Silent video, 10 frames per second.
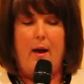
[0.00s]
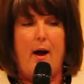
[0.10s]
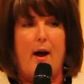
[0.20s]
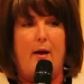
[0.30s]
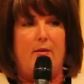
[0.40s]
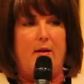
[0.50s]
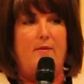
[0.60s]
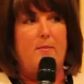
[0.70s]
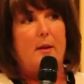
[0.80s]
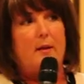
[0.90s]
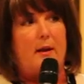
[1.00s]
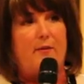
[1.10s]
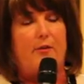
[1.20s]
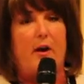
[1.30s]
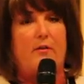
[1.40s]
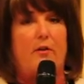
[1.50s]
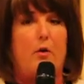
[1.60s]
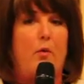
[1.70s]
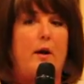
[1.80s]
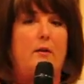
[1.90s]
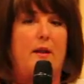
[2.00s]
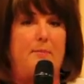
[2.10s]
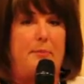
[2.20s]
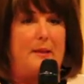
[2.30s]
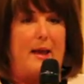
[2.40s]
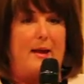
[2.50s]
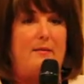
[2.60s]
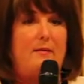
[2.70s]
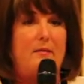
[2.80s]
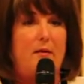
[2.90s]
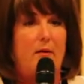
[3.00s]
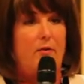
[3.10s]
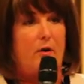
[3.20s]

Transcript: The ability for us to quickly place